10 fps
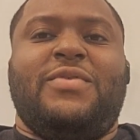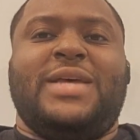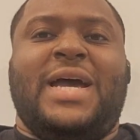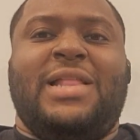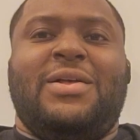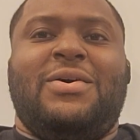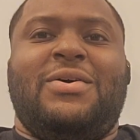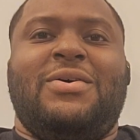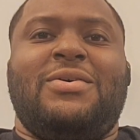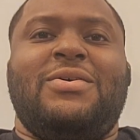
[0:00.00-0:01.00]

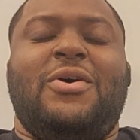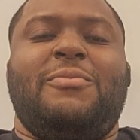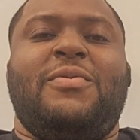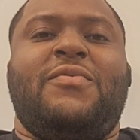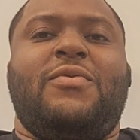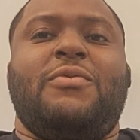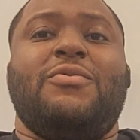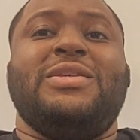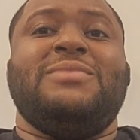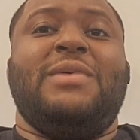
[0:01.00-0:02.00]
dialogue, open for
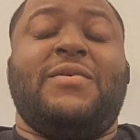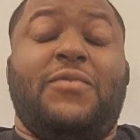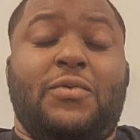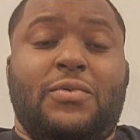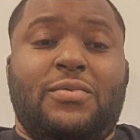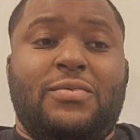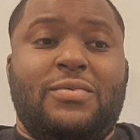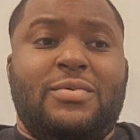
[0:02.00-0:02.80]
respectful